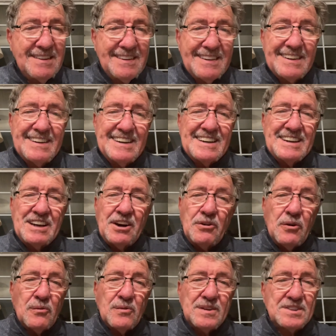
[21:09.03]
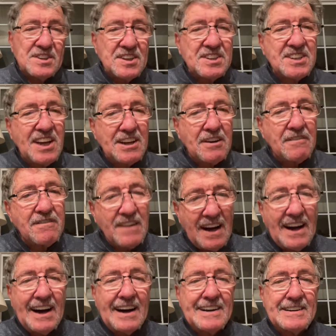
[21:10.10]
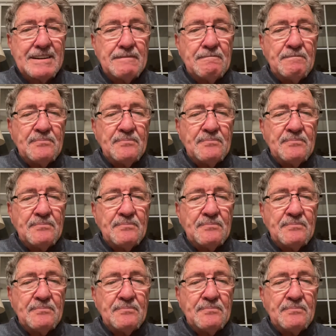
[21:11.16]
you know, was the Son of God.